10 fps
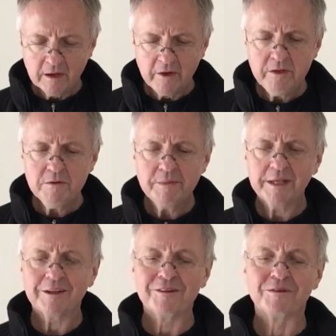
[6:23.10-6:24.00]
Are you
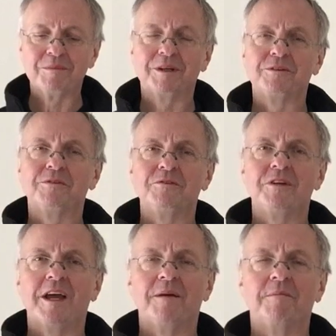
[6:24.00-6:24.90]
bent over because of
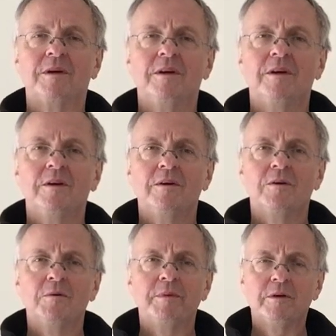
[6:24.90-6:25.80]
shame
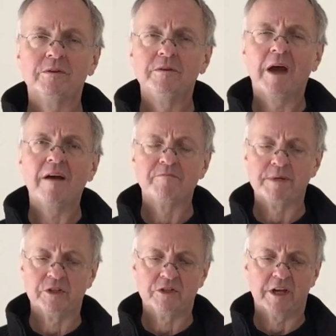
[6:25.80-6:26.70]
or because you have
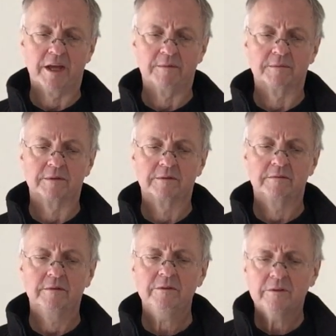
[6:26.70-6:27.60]
been shamed?
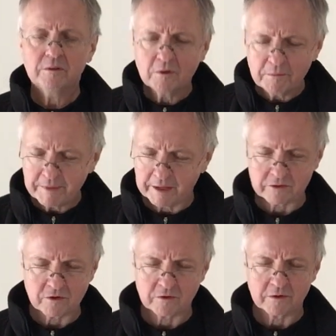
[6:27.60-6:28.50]
Just adopt
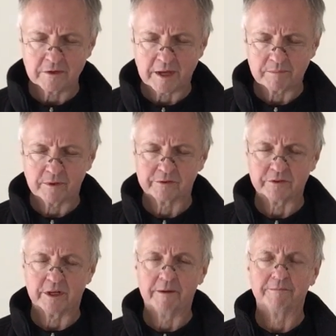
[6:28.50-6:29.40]
that
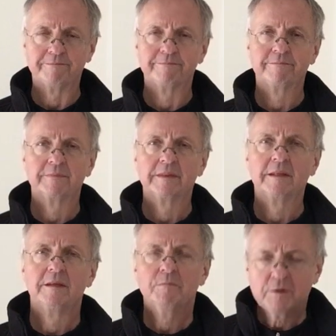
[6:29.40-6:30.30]
posture.
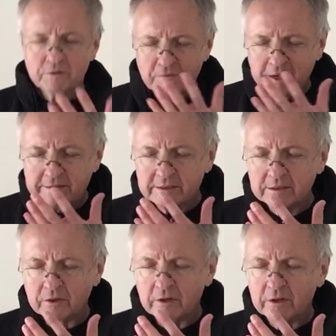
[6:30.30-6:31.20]
Put your face
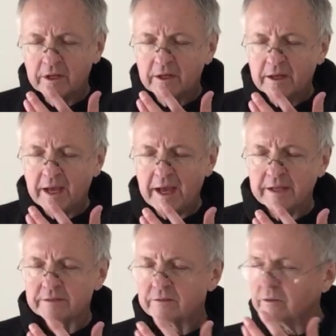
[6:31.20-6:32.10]
in your
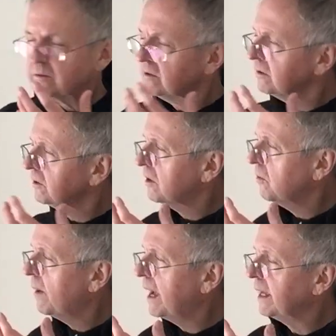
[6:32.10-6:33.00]
hands. Just look
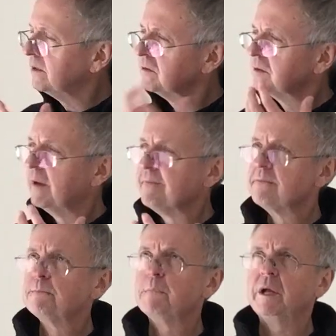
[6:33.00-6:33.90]
away. Just
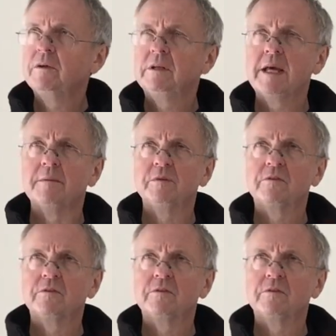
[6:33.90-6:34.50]
bite your lip.